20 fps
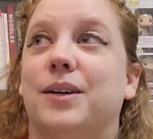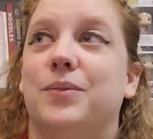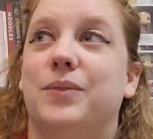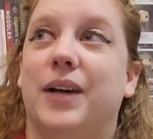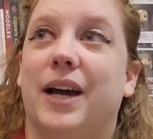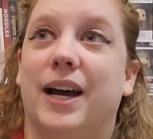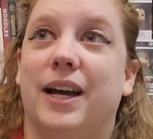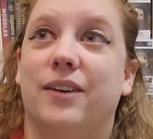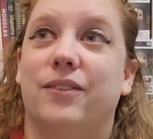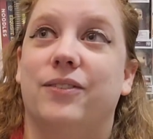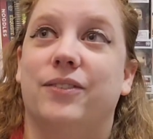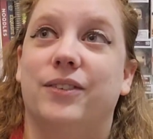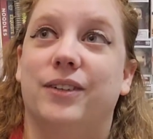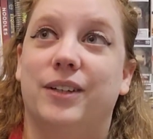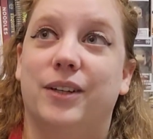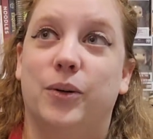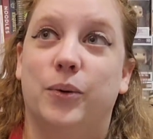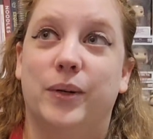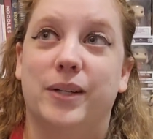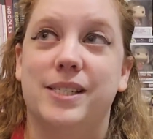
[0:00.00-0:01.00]
Kind of
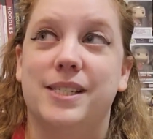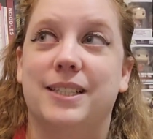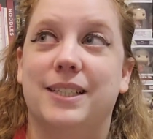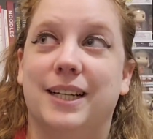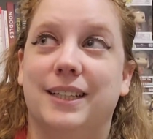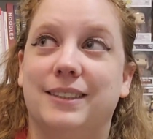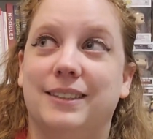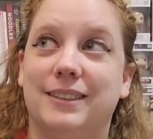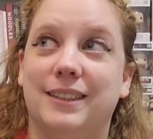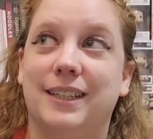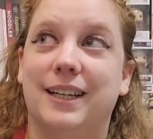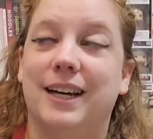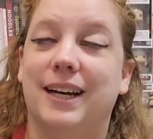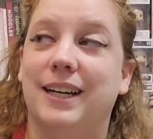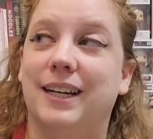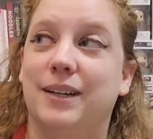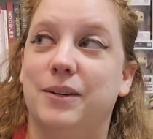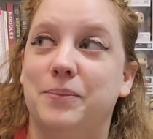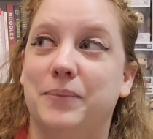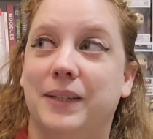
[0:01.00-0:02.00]
coincidentally, I
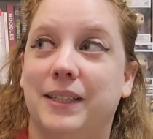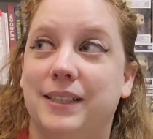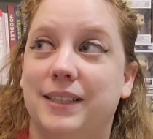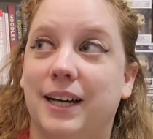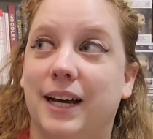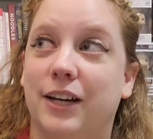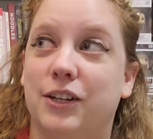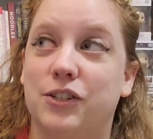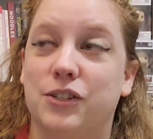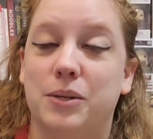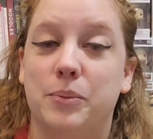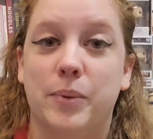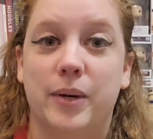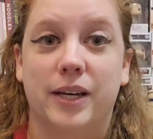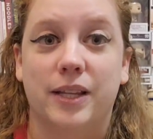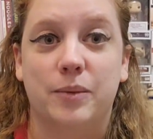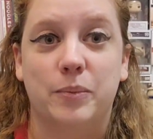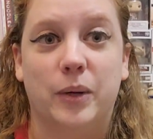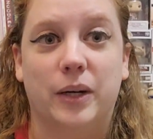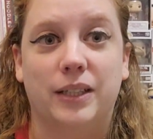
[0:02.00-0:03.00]
didn't mean to actually pick
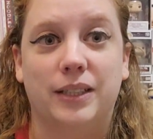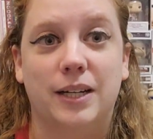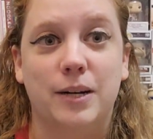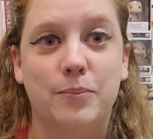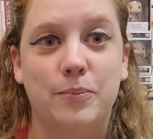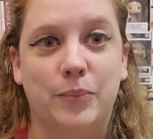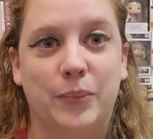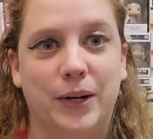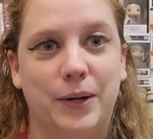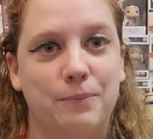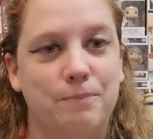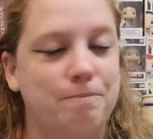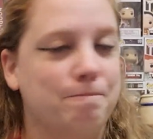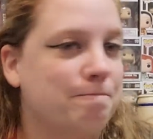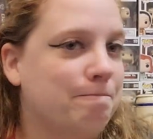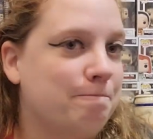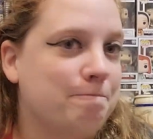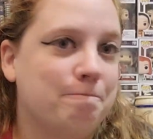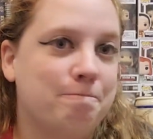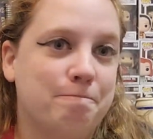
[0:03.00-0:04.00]
them all up, but
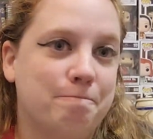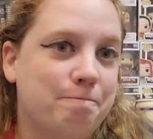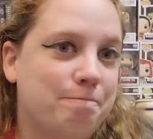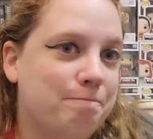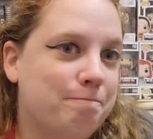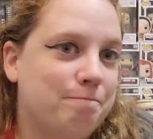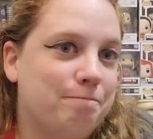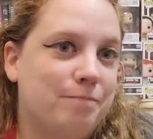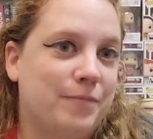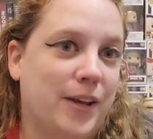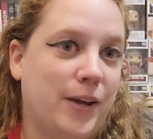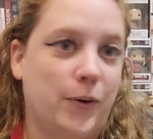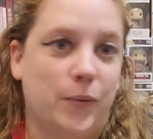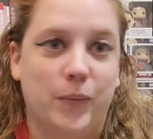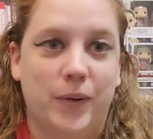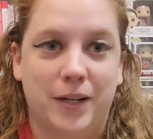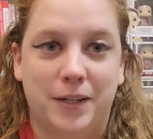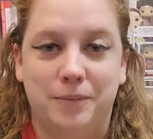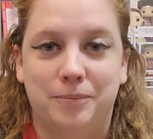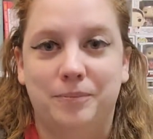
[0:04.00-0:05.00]
here we
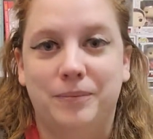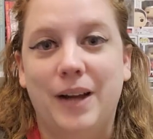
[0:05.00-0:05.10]
are.